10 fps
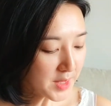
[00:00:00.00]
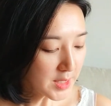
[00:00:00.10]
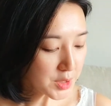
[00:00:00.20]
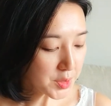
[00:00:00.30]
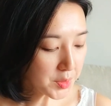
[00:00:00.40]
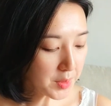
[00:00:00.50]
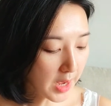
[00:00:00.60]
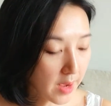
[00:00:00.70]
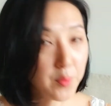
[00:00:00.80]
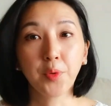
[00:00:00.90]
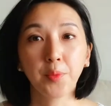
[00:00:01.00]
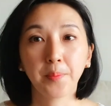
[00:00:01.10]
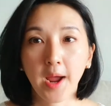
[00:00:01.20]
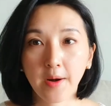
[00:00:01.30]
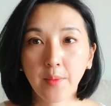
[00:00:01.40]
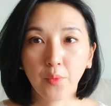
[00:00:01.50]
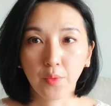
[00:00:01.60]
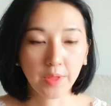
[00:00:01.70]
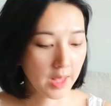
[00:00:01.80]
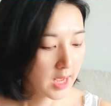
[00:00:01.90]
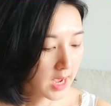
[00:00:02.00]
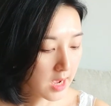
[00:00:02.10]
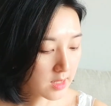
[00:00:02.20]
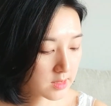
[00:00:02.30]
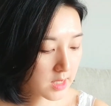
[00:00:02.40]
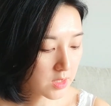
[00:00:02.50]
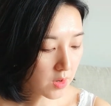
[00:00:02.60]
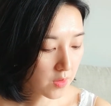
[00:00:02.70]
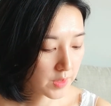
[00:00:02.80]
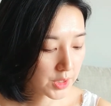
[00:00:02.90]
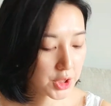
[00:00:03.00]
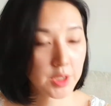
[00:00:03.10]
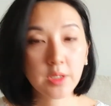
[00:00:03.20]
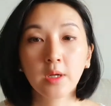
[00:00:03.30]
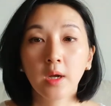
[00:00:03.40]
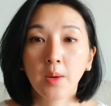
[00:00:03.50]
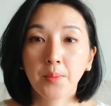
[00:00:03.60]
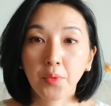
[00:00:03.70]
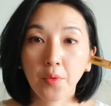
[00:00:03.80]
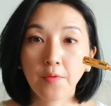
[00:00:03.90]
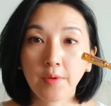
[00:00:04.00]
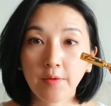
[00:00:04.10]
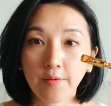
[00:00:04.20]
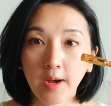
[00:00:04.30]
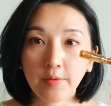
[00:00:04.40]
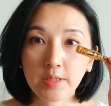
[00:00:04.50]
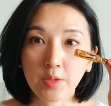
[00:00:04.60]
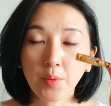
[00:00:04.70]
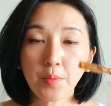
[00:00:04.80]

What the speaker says: so I will pair up with Skin Origin Pro V5 serum.